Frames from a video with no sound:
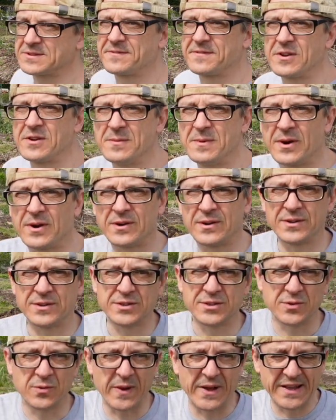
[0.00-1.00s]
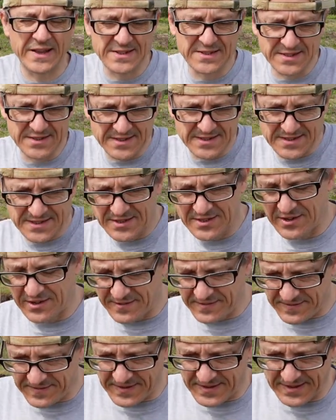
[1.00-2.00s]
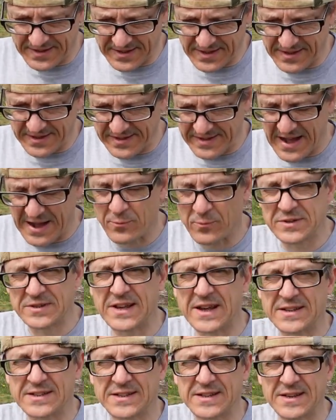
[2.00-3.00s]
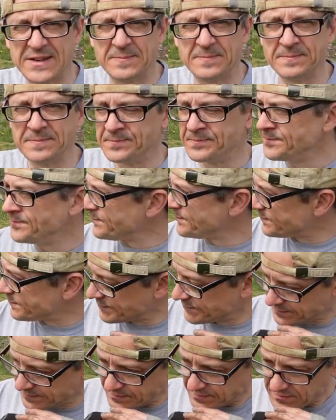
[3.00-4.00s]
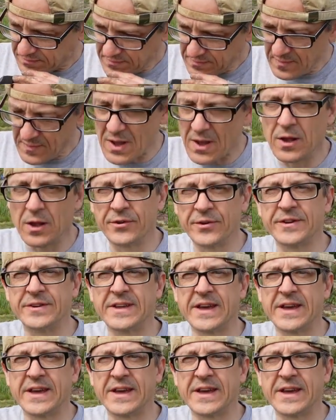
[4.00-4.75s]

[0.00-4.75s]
a few more twigs and stuff, and that was actually a load of